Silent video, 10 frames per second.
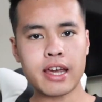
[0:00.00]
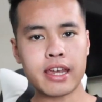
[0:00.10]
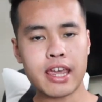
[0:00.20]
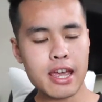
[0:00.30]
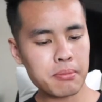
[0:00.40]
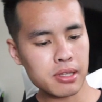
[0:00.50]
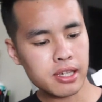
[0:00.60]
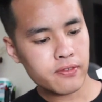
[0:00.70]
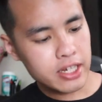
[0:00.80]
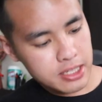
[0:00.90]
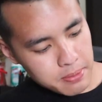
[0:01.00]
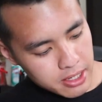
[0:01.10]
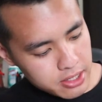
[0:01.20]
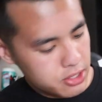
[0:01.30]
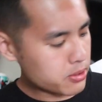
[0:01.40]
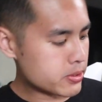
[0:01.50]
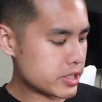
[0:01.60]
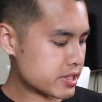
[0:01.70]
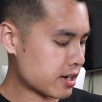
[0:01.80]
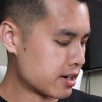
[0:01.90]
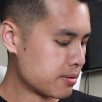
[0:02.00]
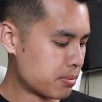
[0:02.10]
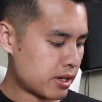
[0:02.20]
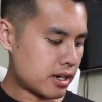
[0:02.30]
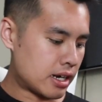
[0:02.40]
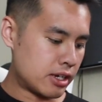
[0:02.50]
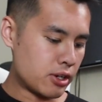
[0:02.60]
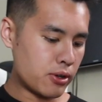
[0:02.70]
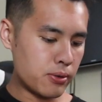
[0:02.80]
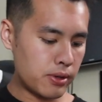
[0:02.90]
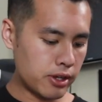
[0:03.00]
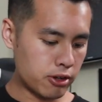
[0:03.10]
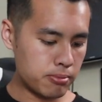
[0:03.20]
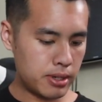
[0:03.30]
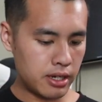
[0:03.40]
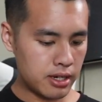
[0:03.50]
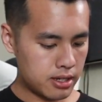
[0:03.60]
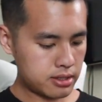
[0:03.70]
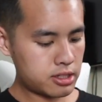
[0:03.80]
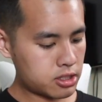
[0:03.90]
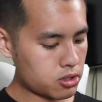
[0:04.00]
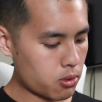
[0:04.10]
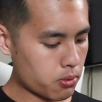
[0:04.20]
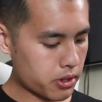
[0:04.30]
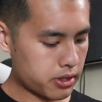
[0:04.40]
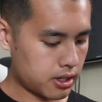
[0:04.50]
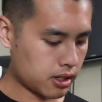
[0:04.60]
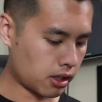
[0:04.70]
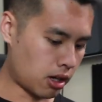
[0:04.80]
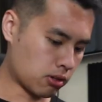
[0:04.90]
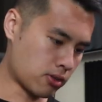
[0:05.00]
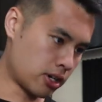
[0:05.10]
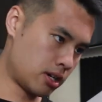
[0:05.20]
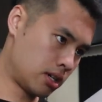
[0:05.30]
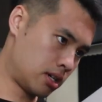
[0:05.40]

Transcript: I can't believe I spent two G's on it, but I know it'll be so worth it in the long run.